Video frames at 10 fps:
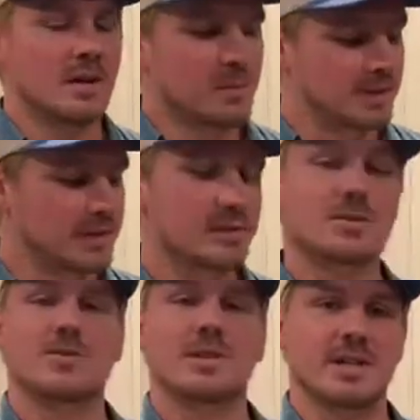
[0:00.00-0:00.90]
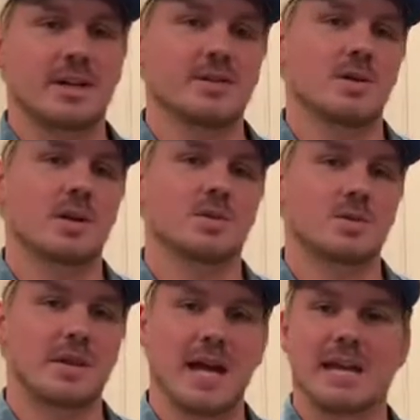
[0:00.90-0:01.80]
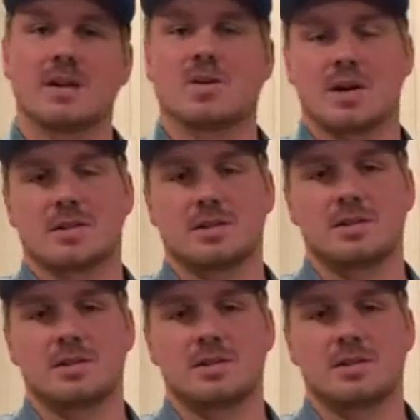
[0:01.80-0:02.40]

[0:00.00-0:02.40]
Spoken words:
Please reach out to us with any questions